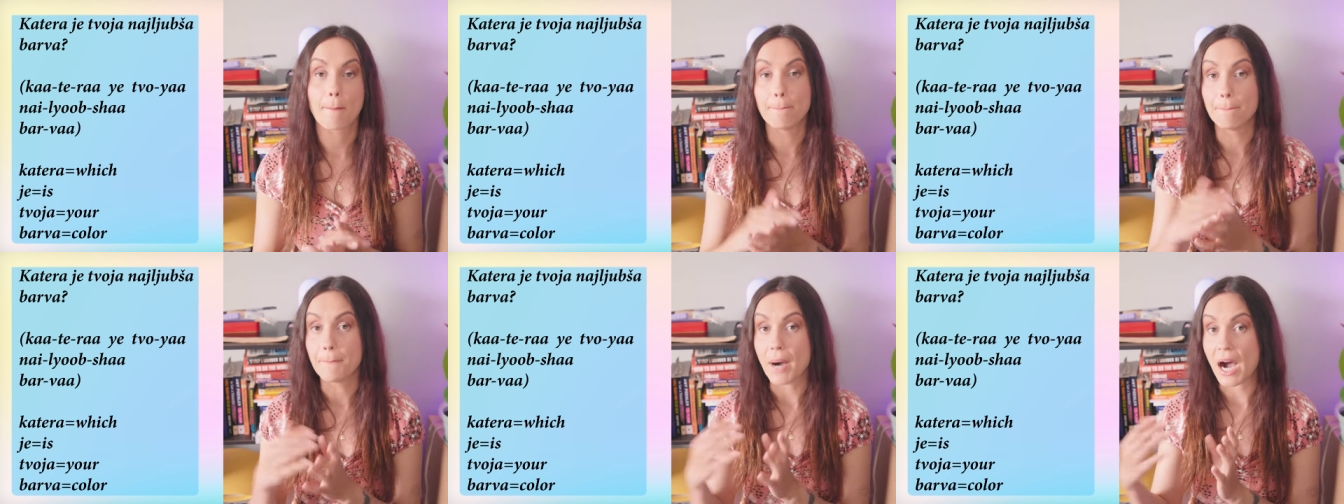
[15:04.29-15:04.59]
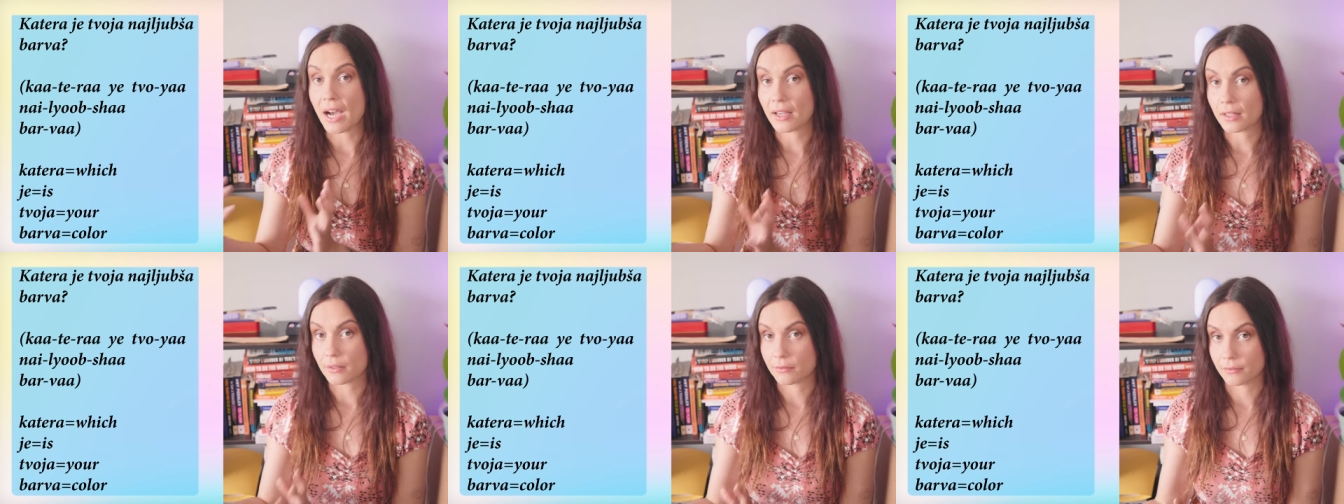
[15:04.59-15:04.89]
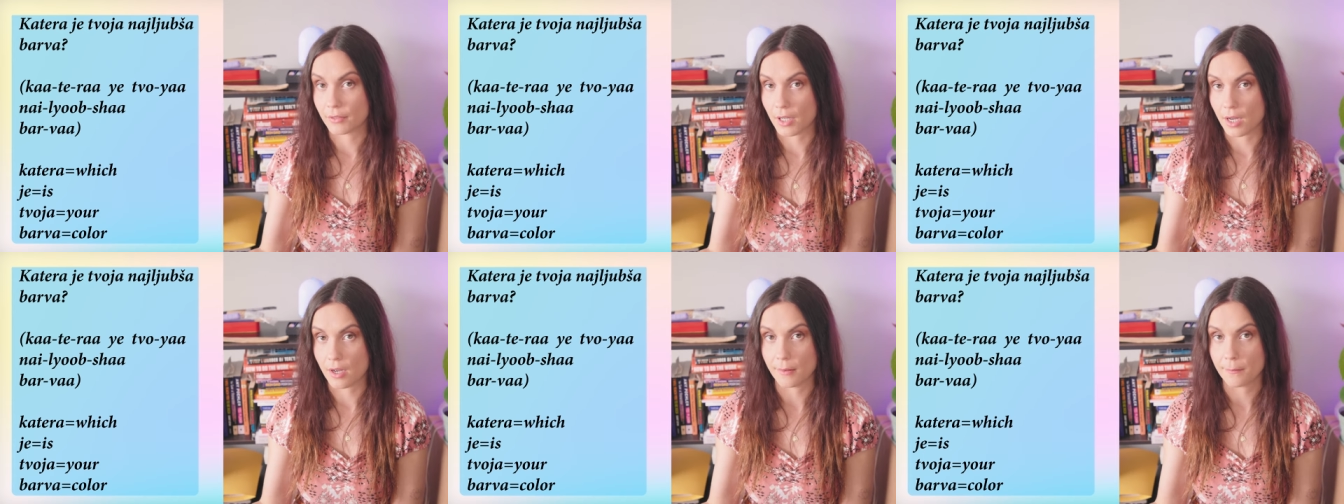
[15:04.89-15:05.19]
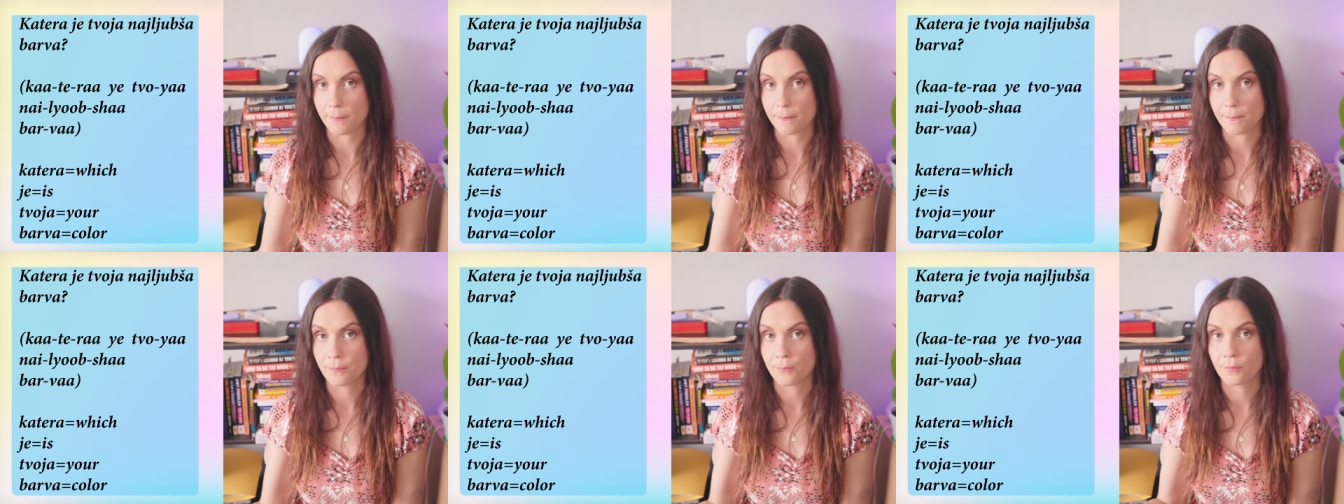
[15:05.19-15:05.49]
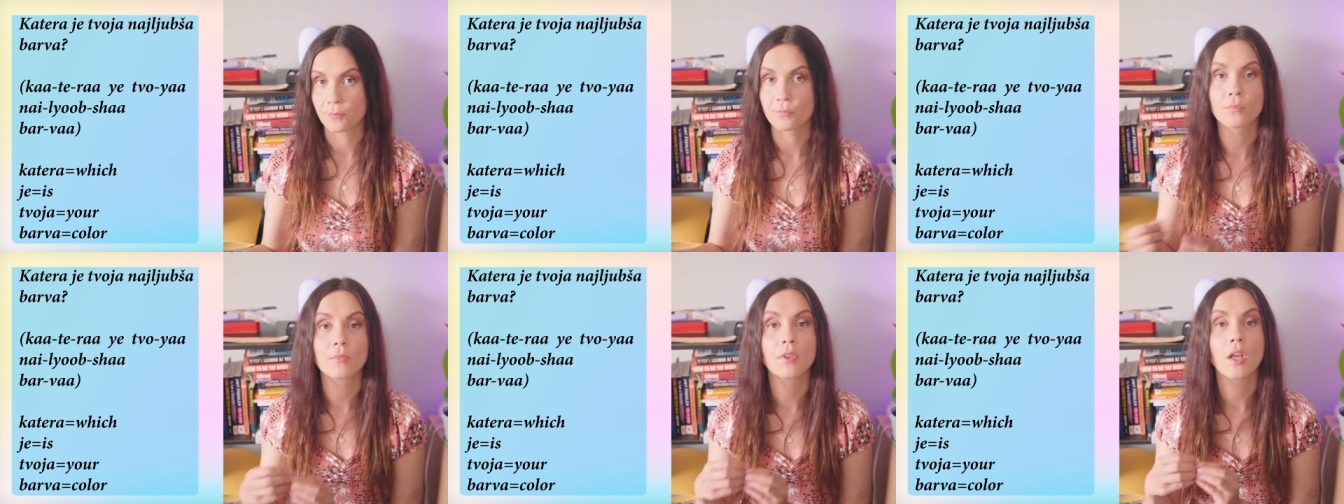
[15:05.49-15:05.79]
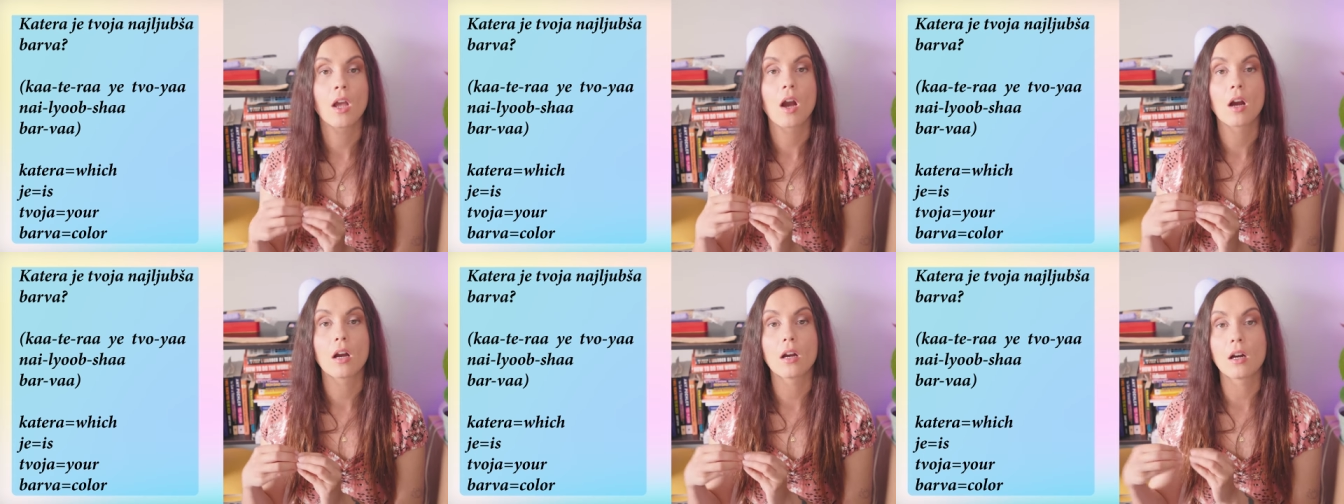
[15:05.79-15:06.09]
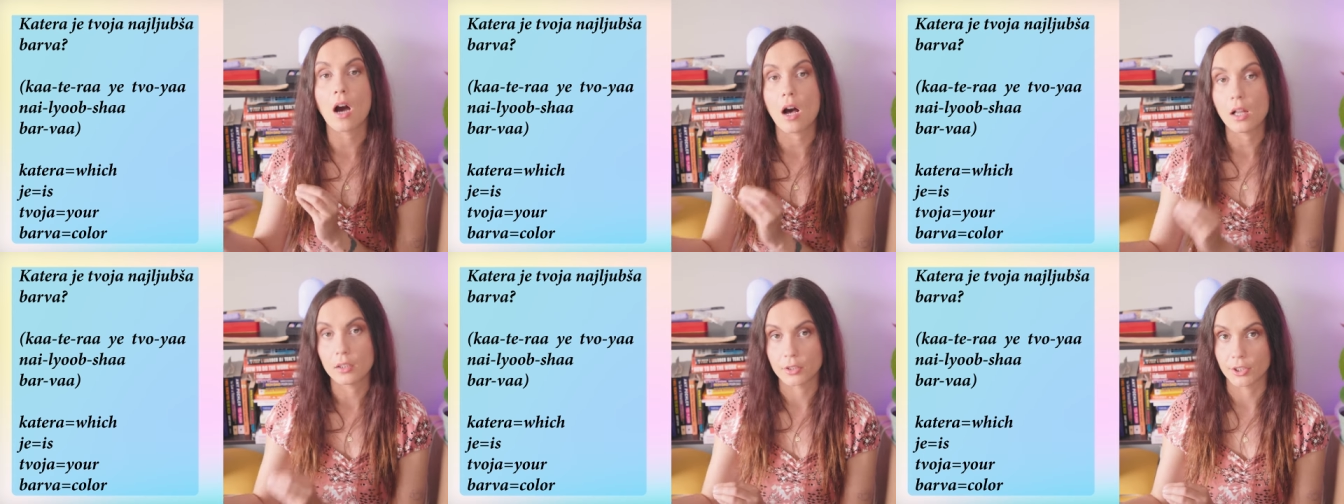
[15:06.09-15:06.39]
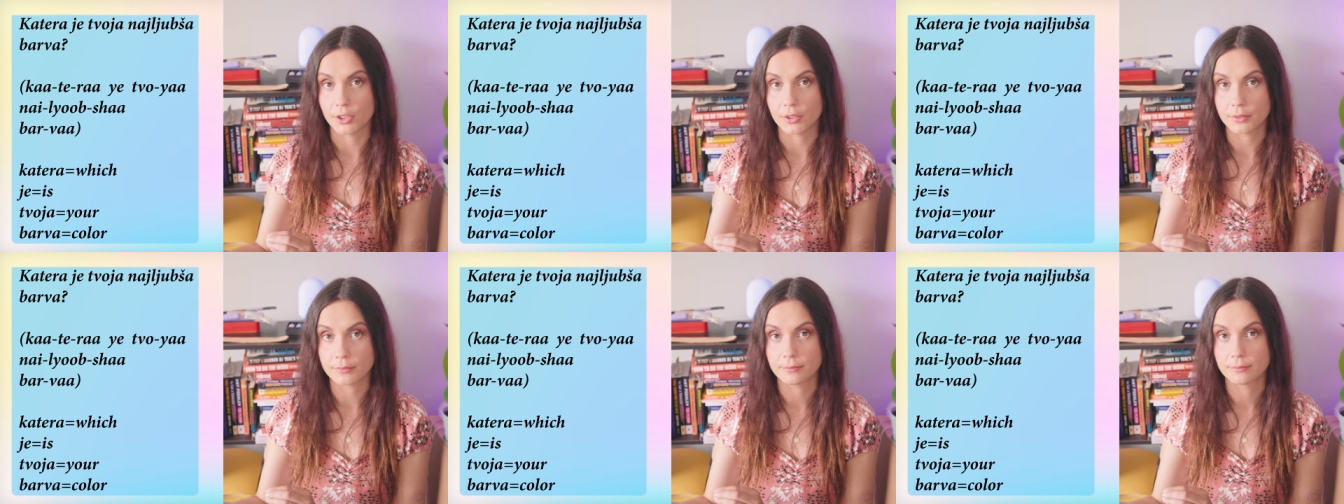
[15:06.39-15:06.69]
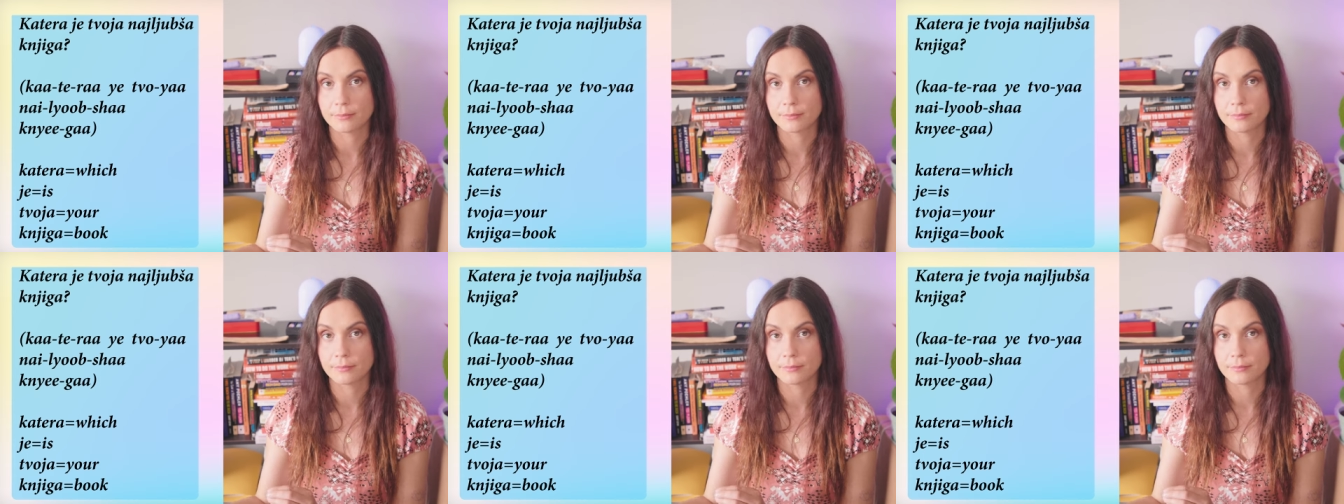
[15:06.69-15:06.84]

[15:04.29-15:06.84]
barva, color.